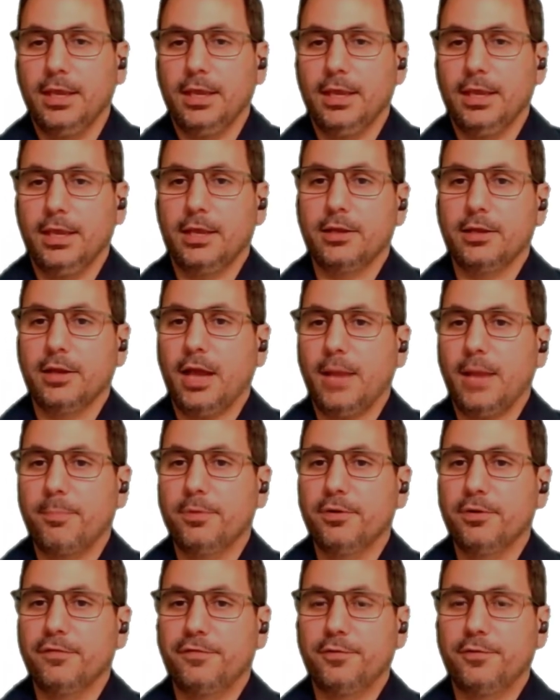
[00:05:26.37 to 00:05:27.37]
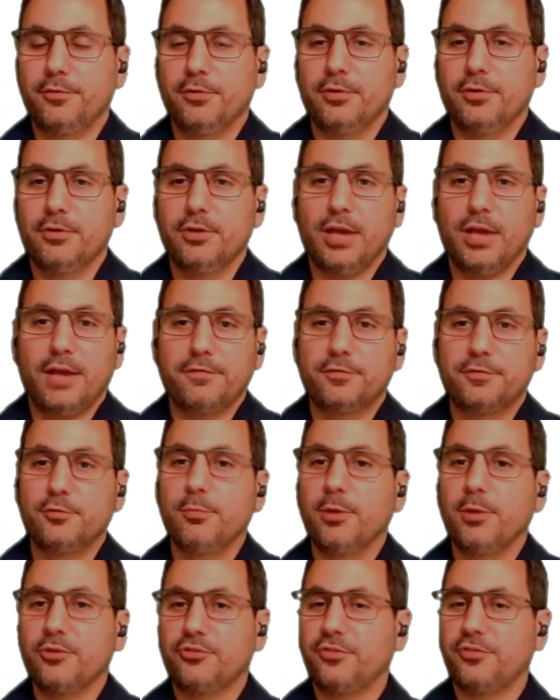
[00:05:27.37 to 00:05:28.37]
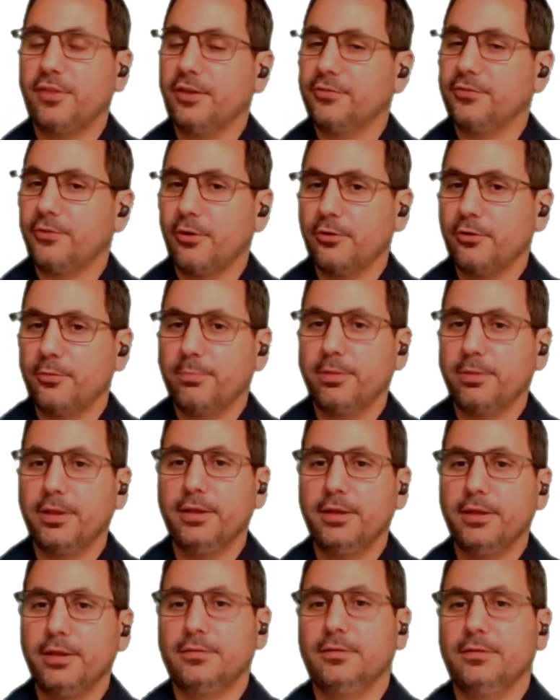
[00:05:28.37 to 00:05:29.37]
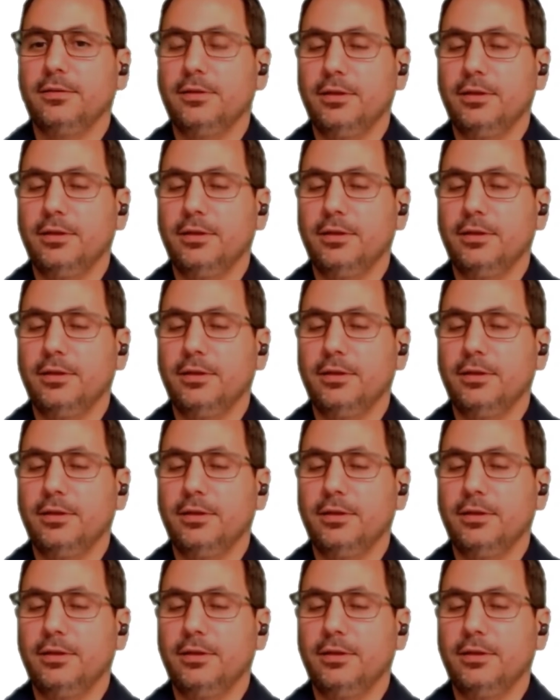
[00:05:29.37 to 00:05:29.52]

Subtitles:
It can happen if you have too much things on your plate,